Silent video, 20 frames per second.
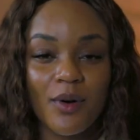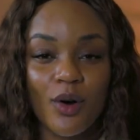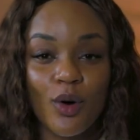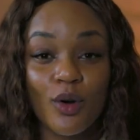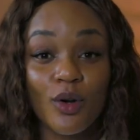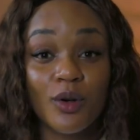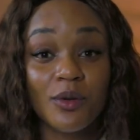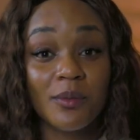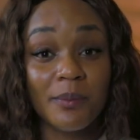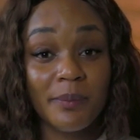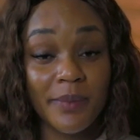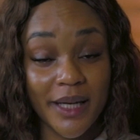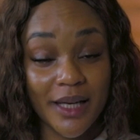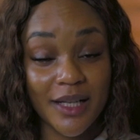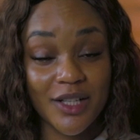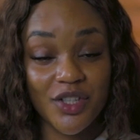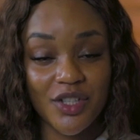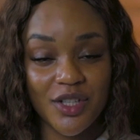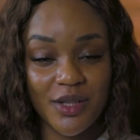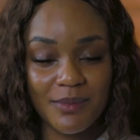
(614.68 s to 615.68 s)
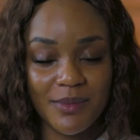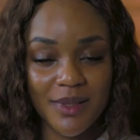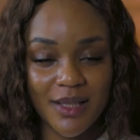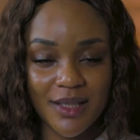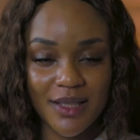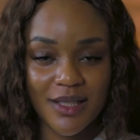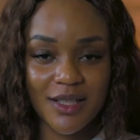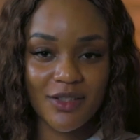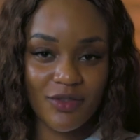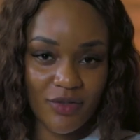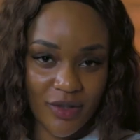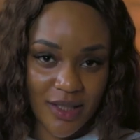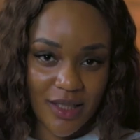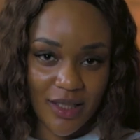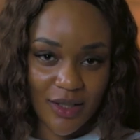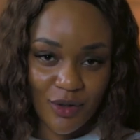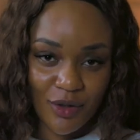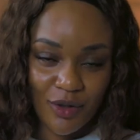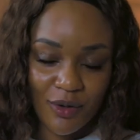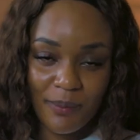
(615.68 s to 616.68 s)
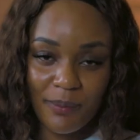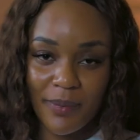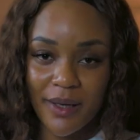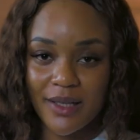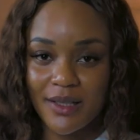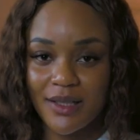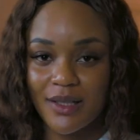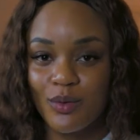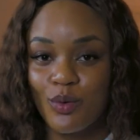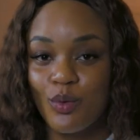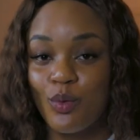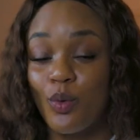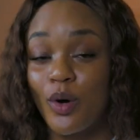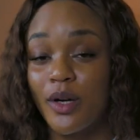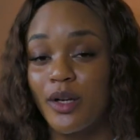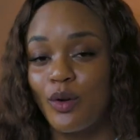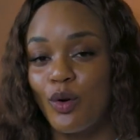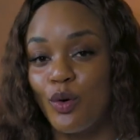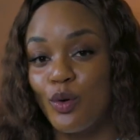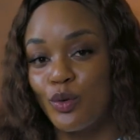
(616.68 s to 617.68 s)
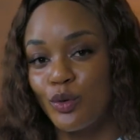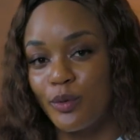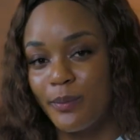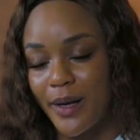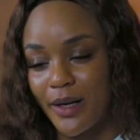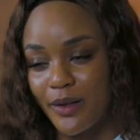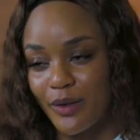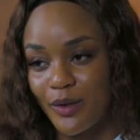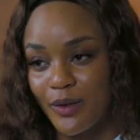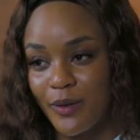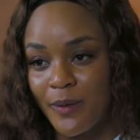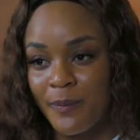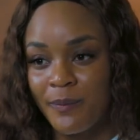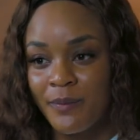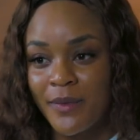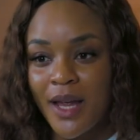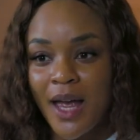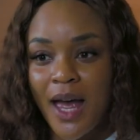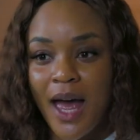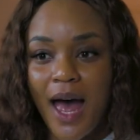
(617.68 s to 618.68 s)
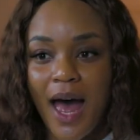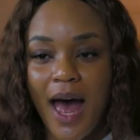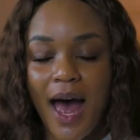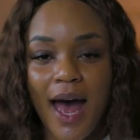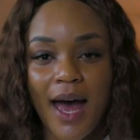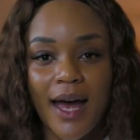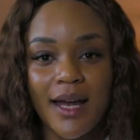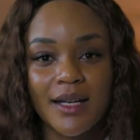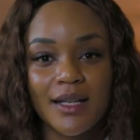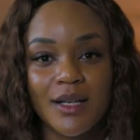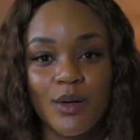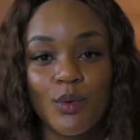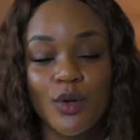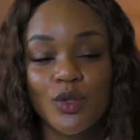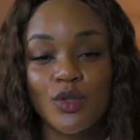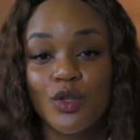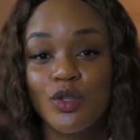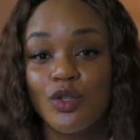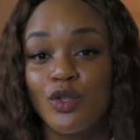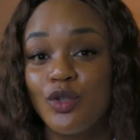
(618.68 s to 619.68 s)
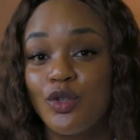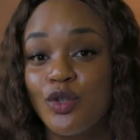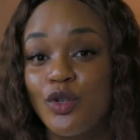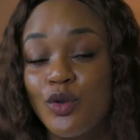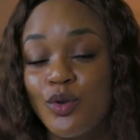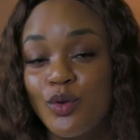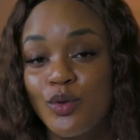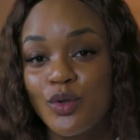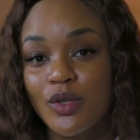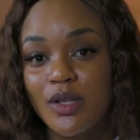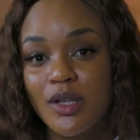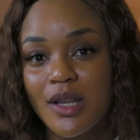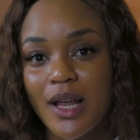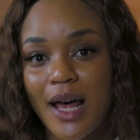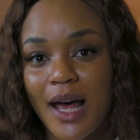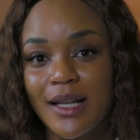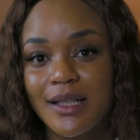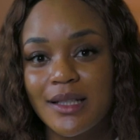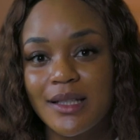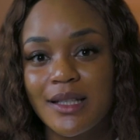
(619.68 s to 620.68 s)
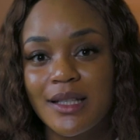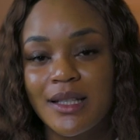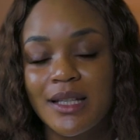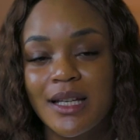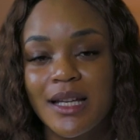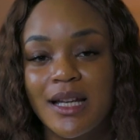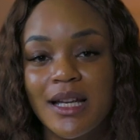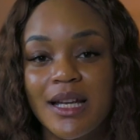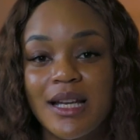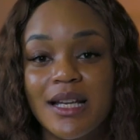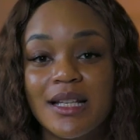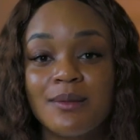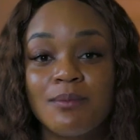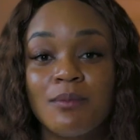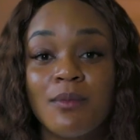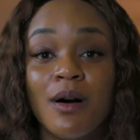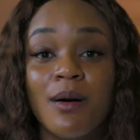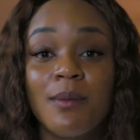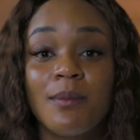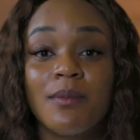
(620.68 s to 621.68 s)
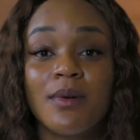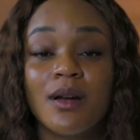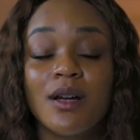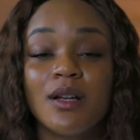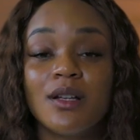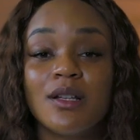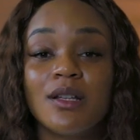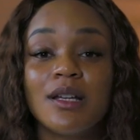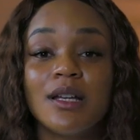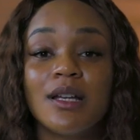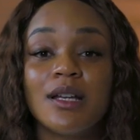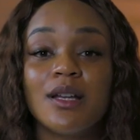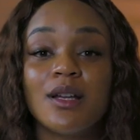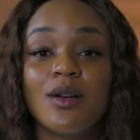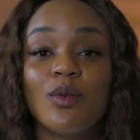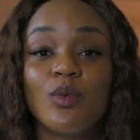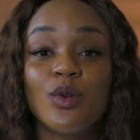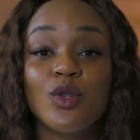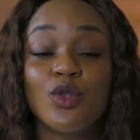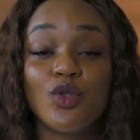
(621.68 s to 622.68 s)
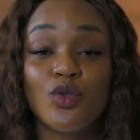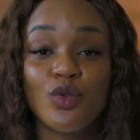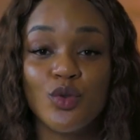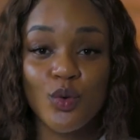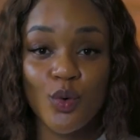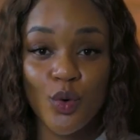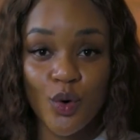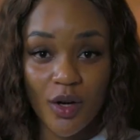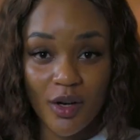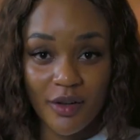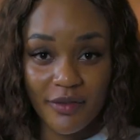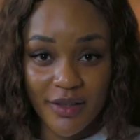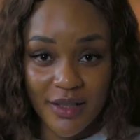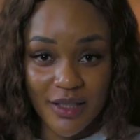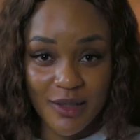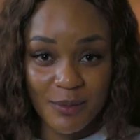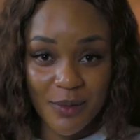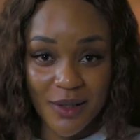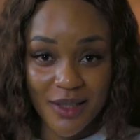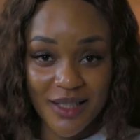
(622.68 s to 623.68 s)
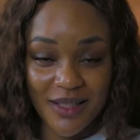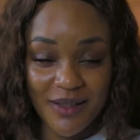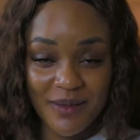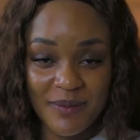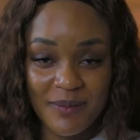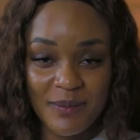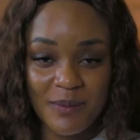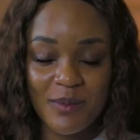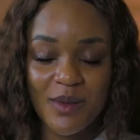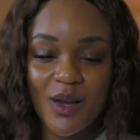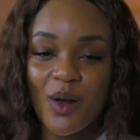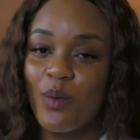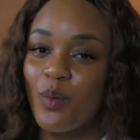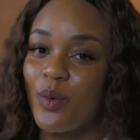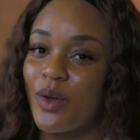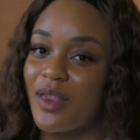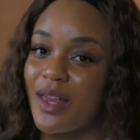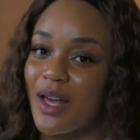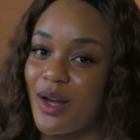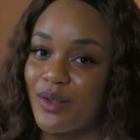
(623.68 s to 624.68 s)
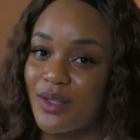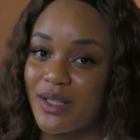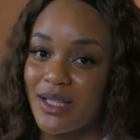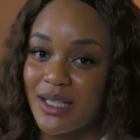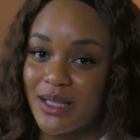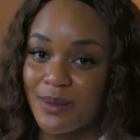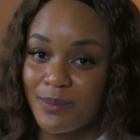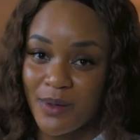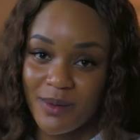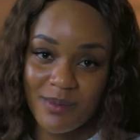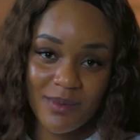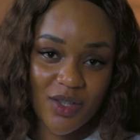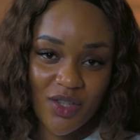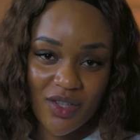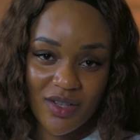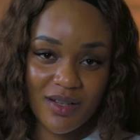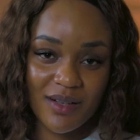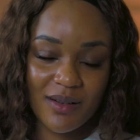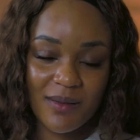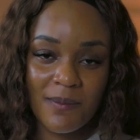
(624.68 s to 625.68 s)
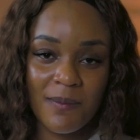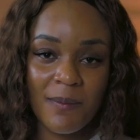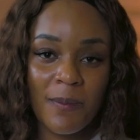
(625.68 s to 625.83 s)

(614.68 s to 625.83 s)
Olympian gymnast in the recent Olympics who won a gold medal. And it was on the news that his mom withdrew all of his money without his permission.